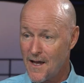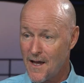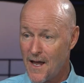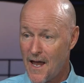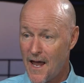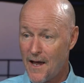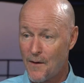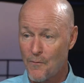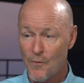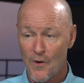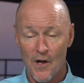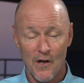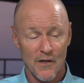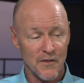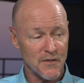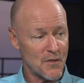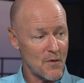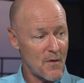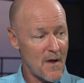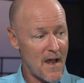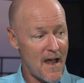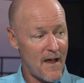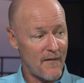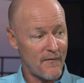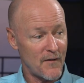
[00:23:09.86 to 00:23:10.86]
And we
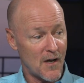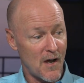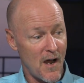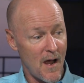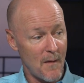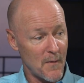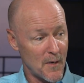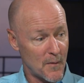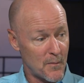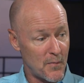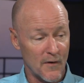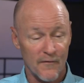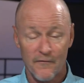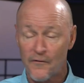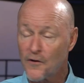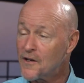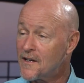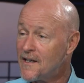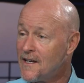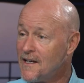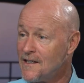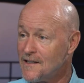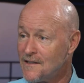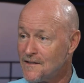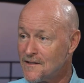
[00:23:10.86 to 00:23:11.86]
also have a comic book for
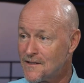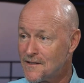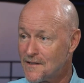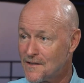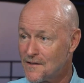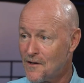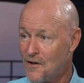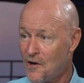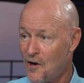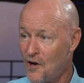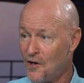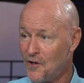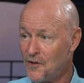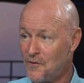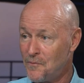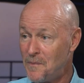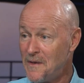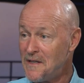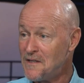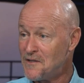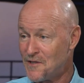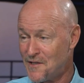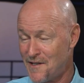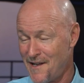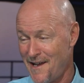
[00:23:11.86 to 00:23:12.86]
kids called
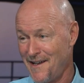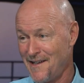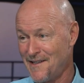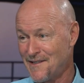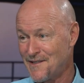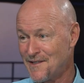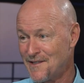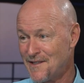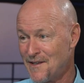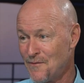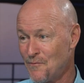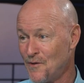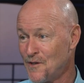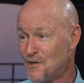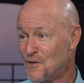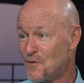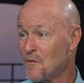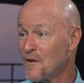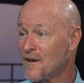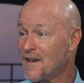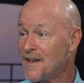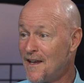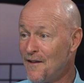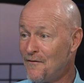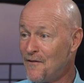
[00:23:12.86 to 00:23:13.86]
Beach Days, which
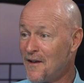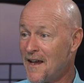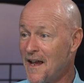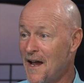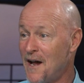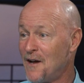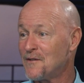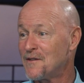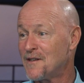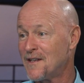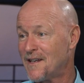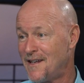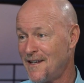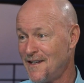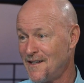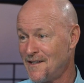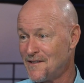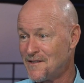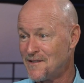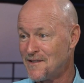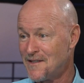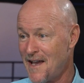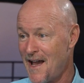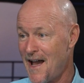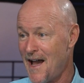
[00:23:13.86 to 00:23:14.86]
we're mm -hmm. giving out to
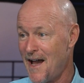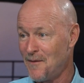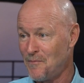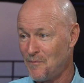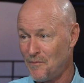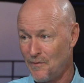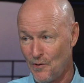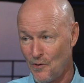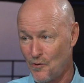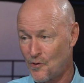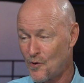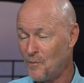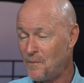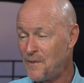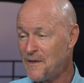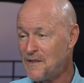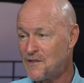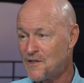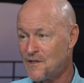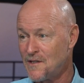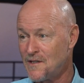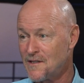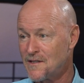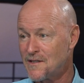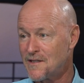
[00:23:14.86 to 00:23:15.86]
kids at local
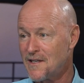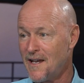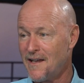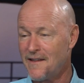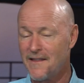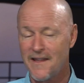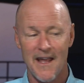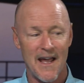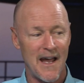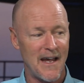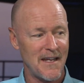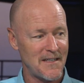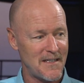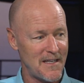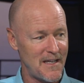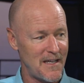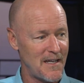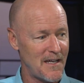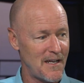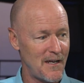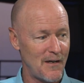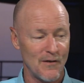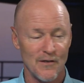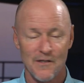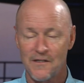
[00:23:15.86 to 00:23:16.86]
beaches. And the idea
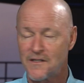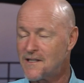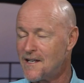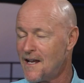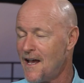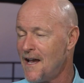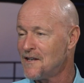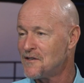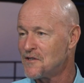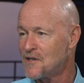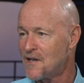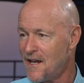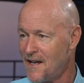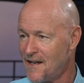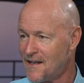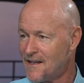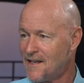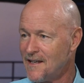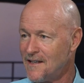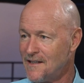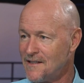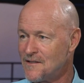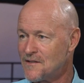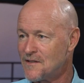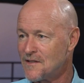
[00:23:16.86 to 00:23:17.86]
here is to educate
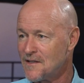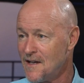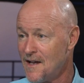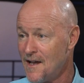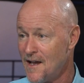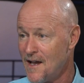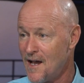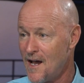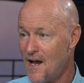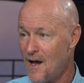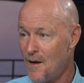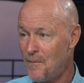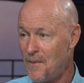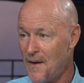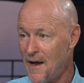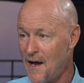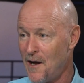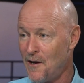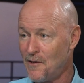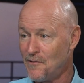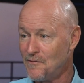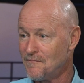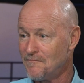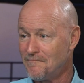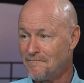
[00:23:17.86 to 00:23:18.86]
kids
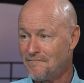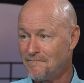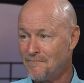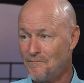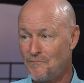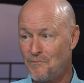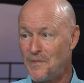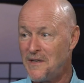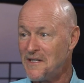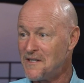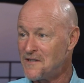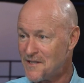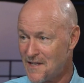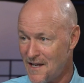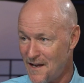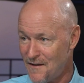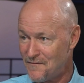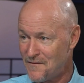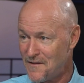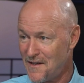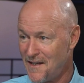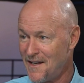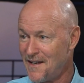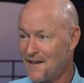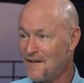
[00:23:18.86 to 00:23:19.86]
about beat
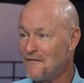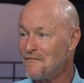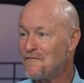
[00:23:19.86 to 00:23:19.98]
safety in a